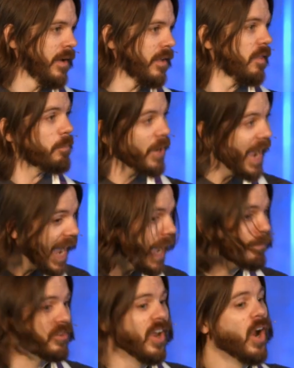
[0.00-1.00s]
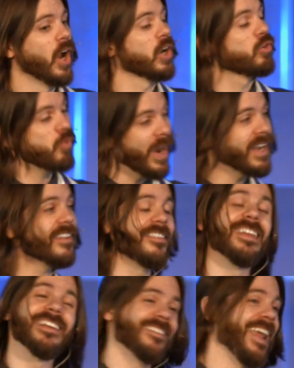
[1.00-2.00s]
And that perhaps our greatest
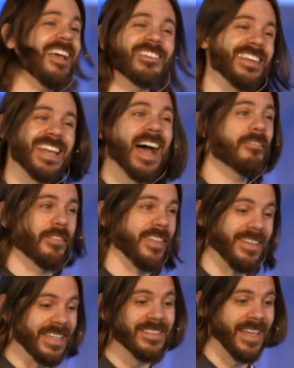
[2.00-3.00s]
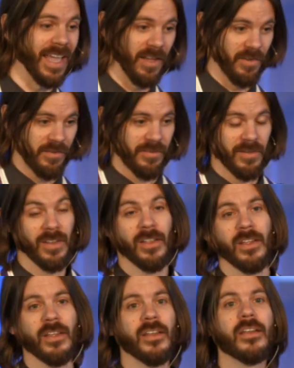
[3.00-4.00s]
need is actually not for the details.
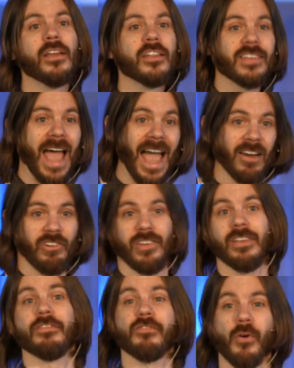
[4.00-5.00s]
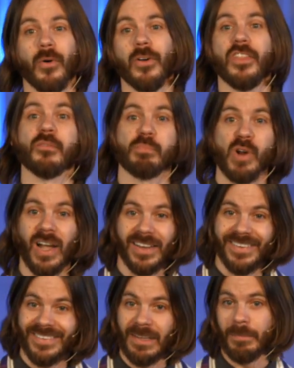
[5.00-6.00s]
It's actually for the
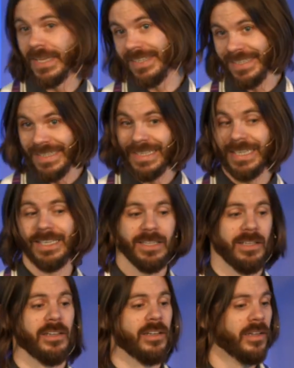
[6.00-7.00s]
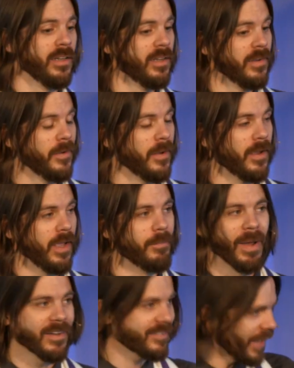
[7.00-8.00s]
proximity.
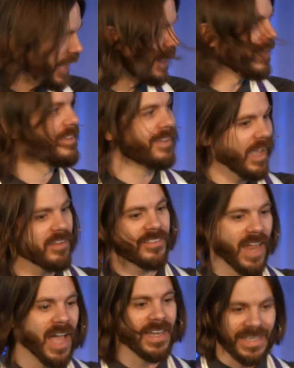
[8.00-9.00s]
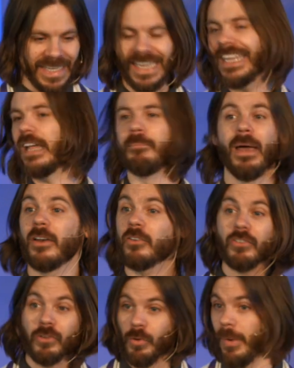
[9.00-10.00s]
My son does not need a better
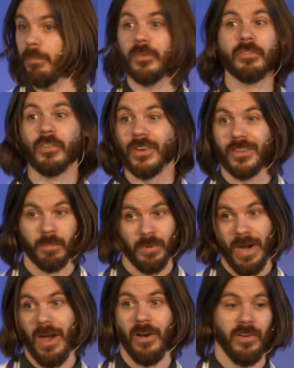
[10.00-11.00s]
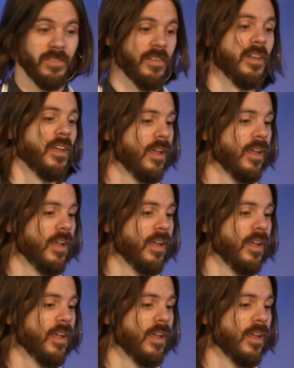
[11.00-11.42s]
script for his prayers.